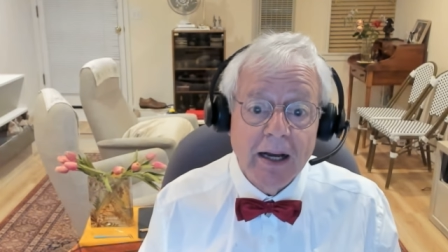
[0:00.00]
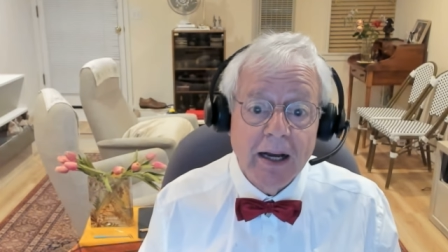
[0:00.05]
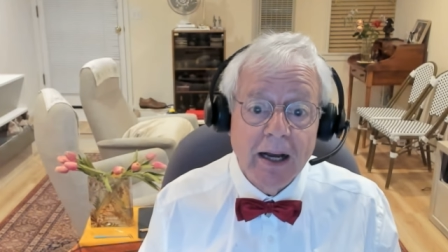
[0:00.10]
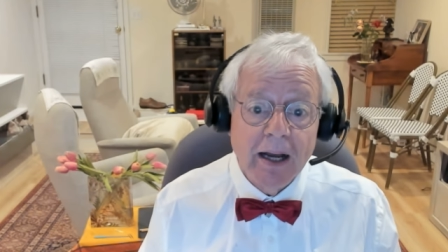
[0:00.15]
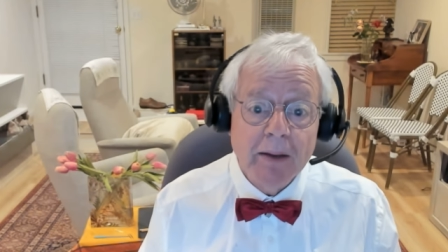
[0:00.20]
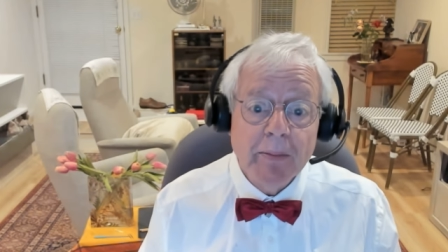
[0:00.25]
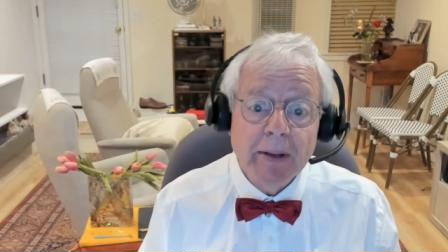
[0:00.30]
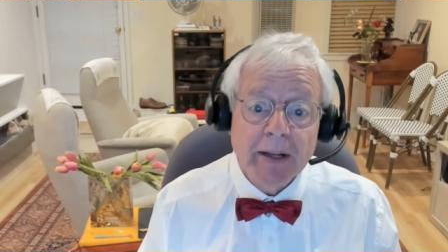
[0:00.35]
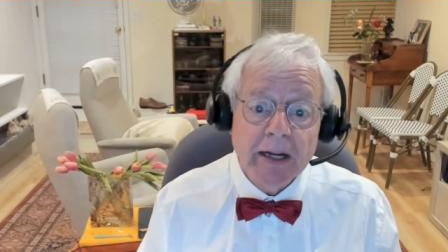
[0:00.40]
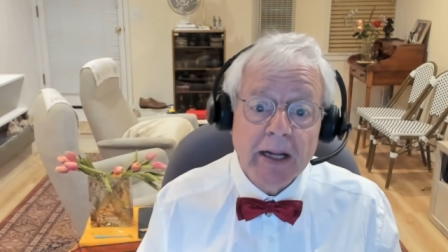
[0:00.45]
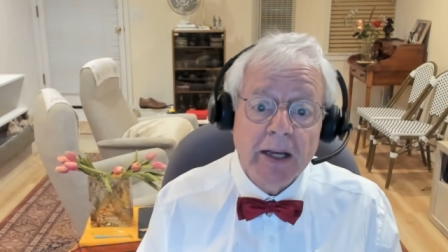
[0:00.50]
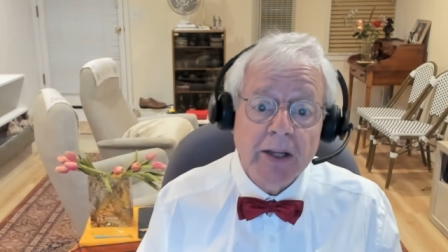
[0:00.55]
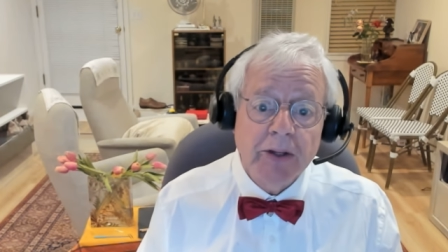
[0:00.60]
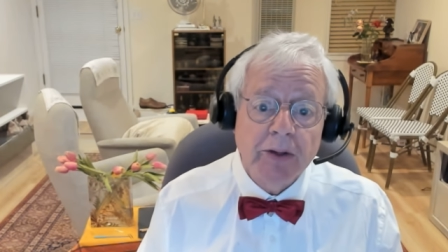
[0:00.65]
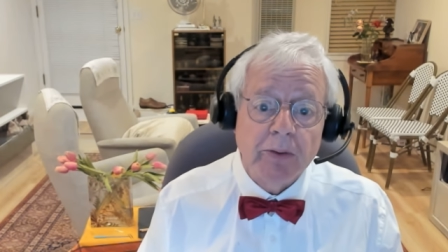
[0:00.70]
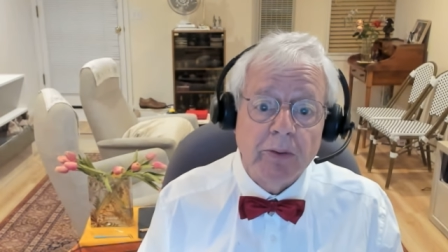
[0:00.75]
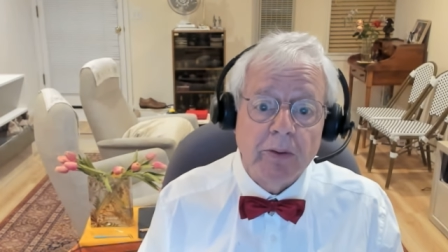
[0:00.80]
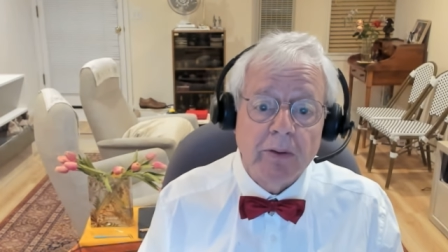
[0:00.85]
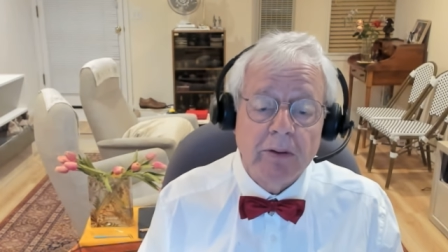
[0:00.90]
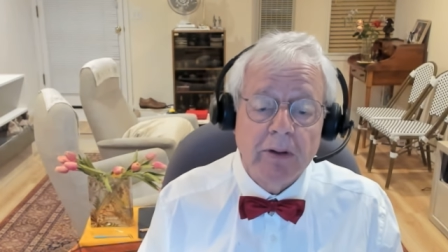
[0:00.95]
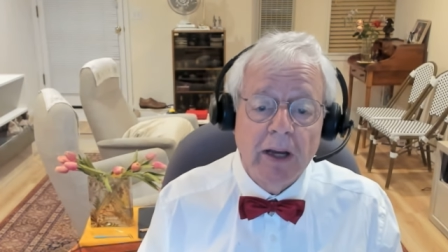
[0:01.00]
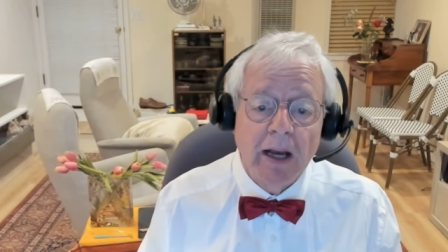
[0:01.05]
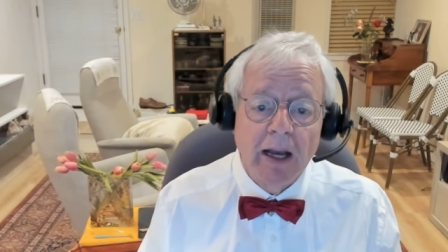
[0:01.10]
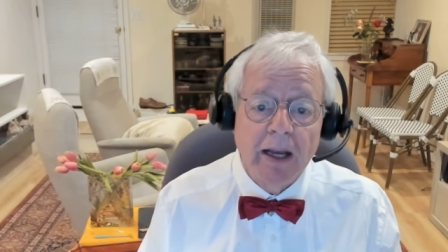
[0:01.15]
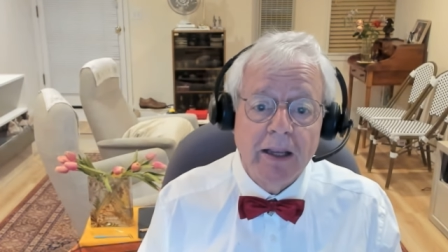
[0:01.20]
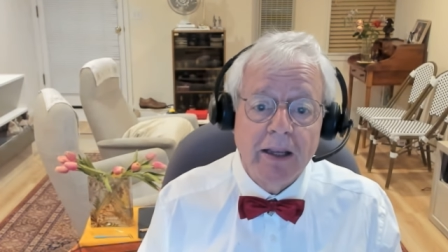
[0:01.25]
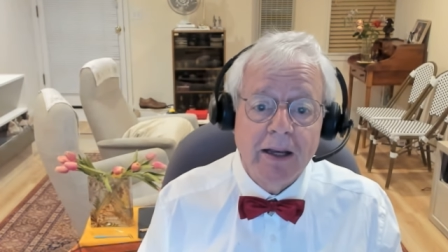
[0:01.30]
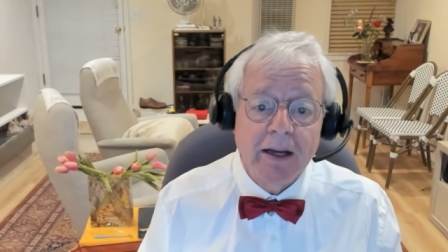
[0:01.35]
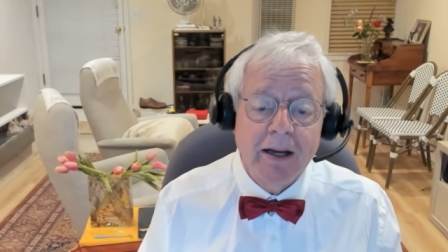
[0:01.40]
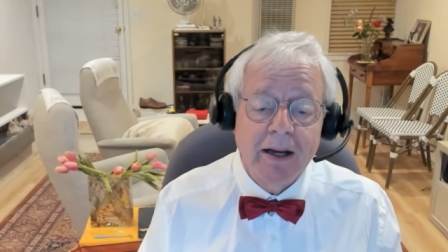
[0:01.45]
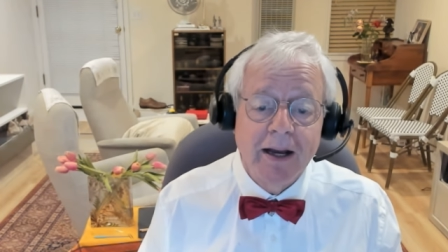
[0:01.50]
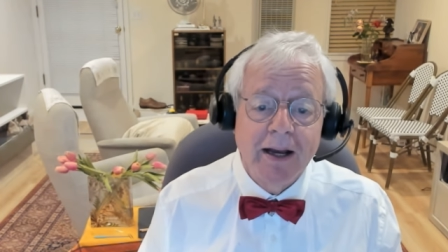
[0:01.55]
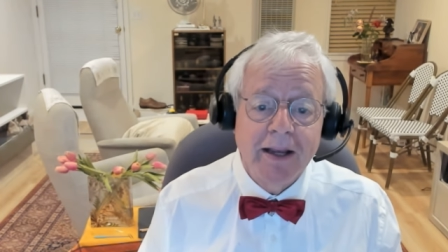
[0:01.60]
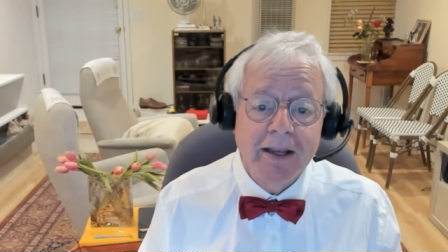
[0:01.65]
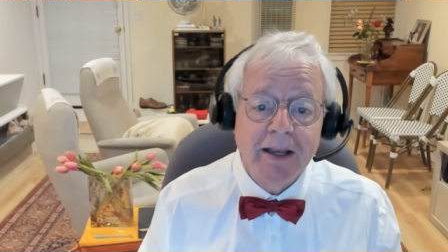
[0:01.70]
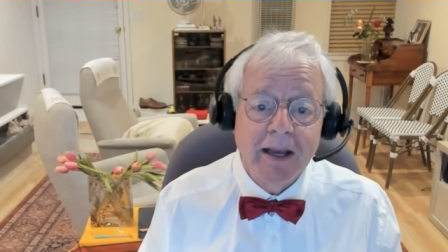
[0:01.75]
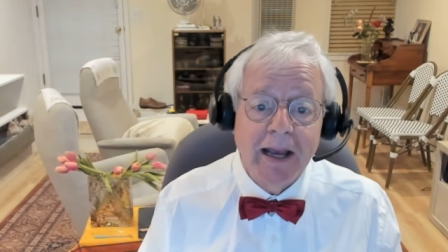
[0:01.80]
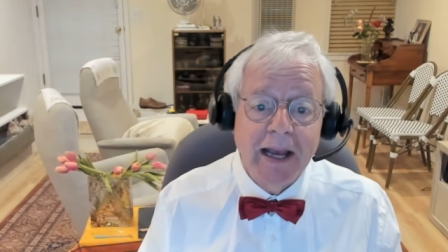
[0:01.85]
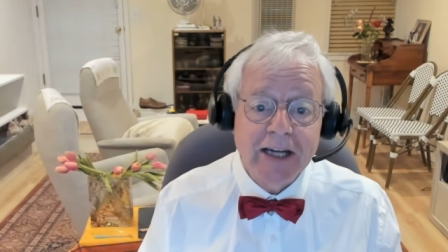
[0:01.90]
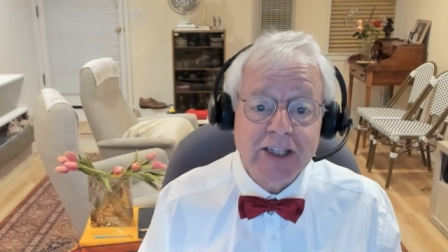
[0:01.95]
I met IU. I,
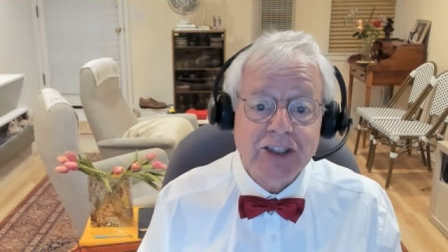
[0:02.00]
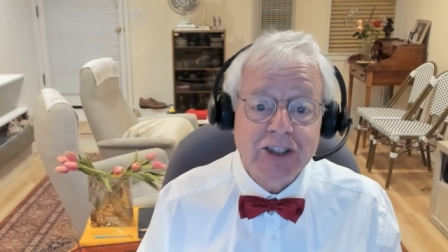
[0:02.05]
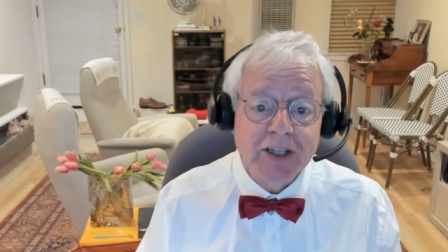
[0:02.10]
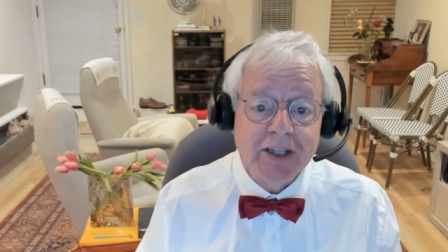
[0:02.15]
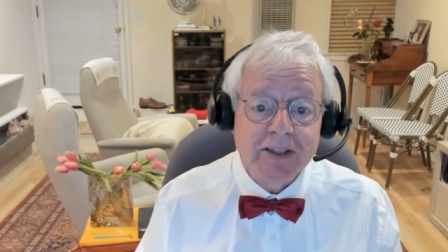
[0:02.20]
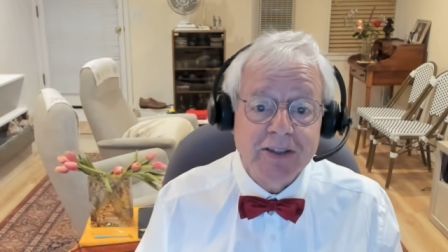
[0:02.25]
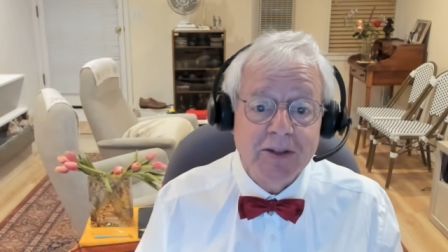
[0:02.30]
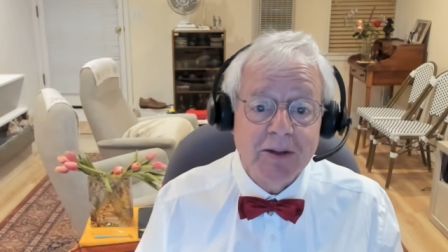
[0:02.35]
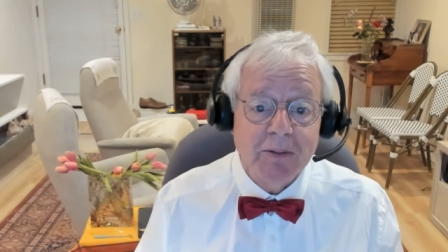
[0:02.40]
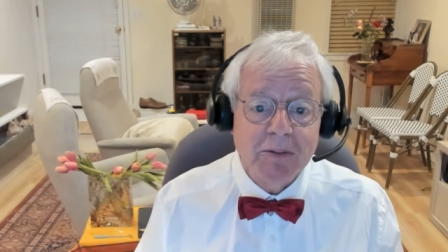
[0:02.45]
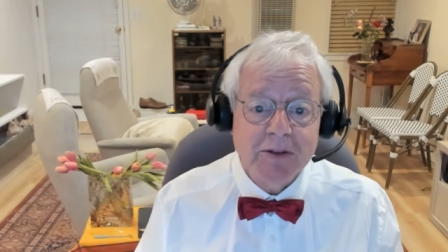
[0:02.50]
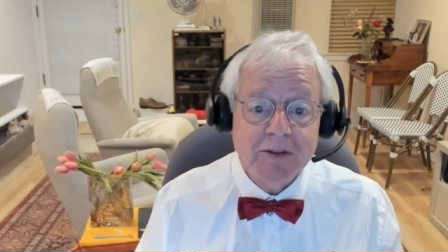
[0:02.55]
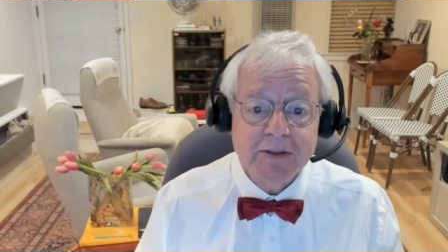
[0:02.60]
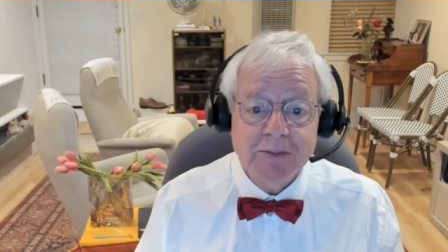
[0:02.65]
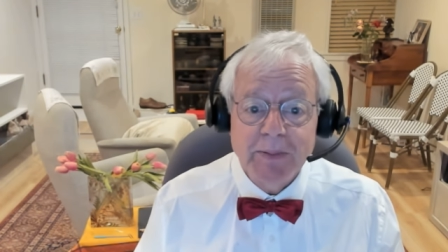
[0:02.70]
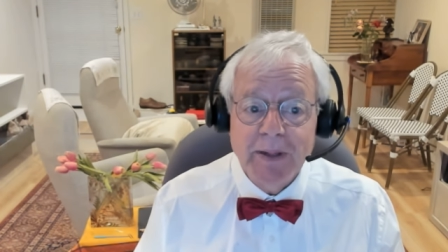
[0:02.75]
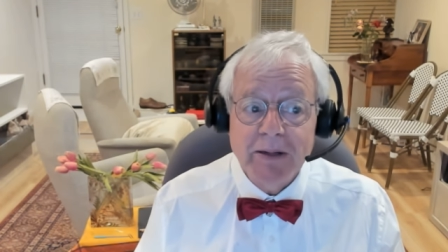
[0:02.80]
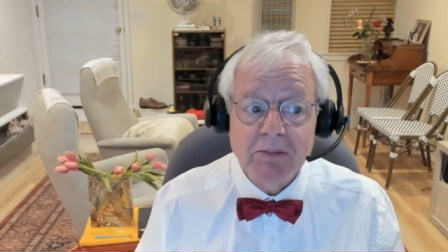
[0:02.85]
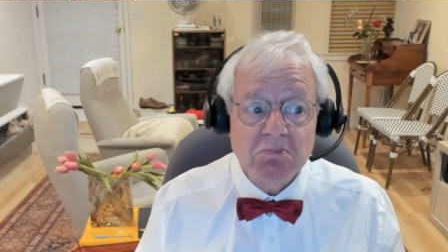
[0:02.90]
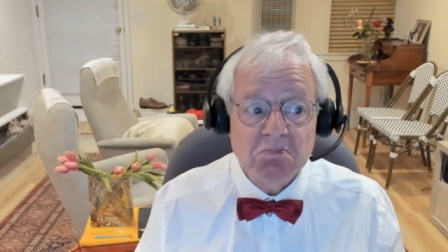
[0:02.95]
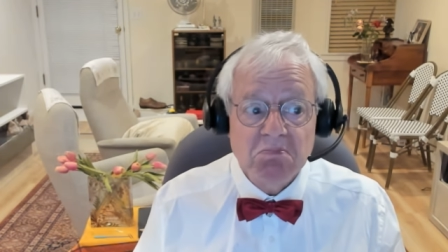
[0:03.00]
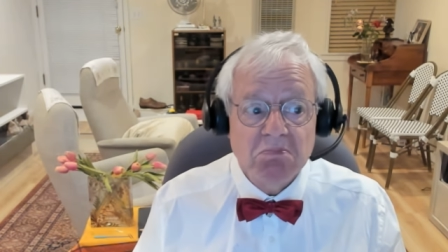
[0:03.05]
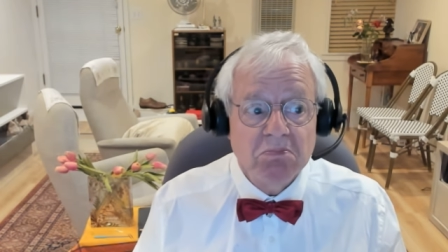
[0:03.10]
I actually spent